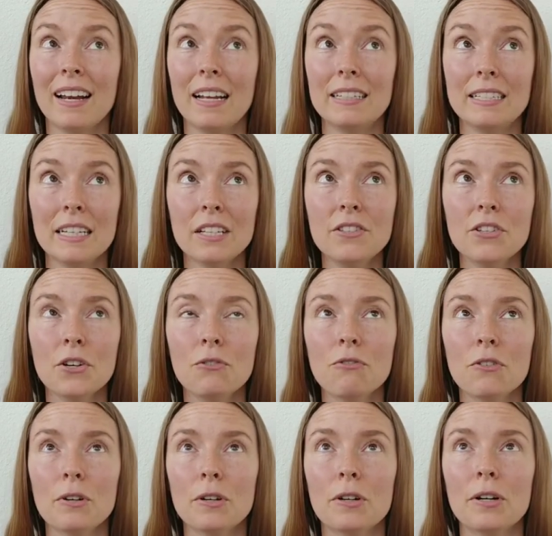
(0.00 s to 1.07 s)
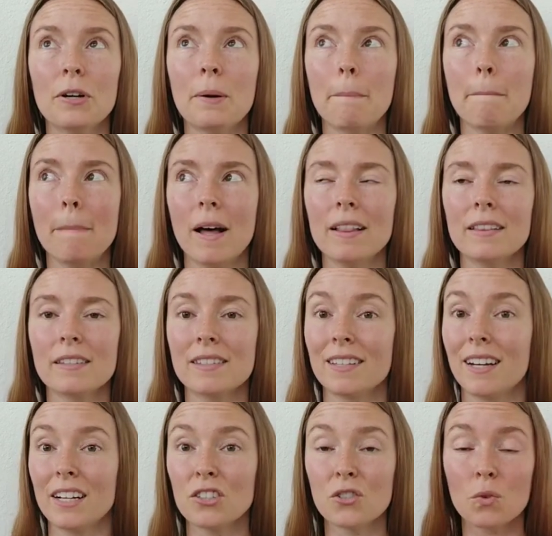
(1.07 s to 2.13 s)
and I did so for months,
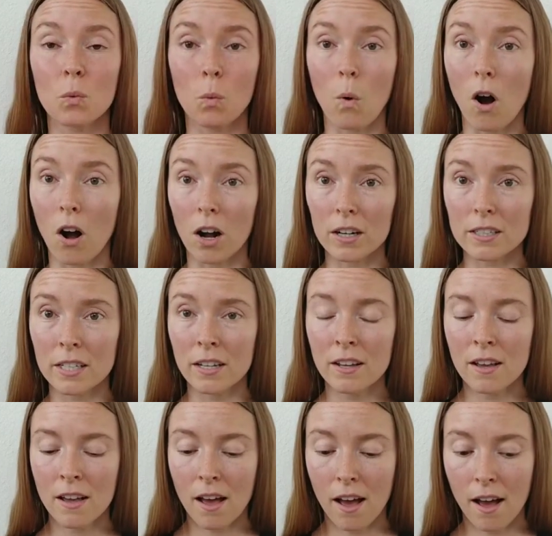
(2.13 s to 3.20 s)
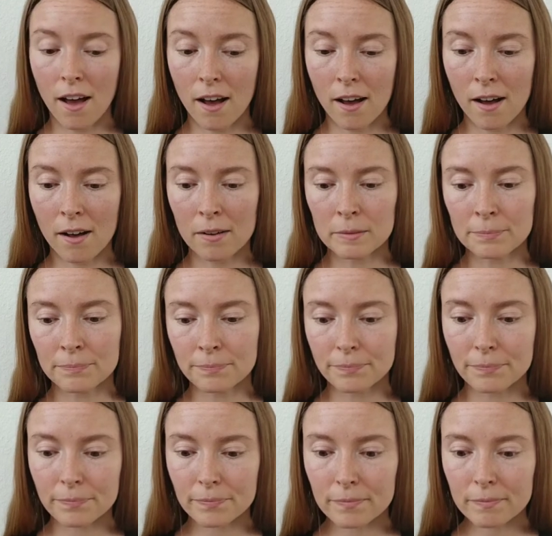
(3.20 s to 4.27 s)
and I just walked, um,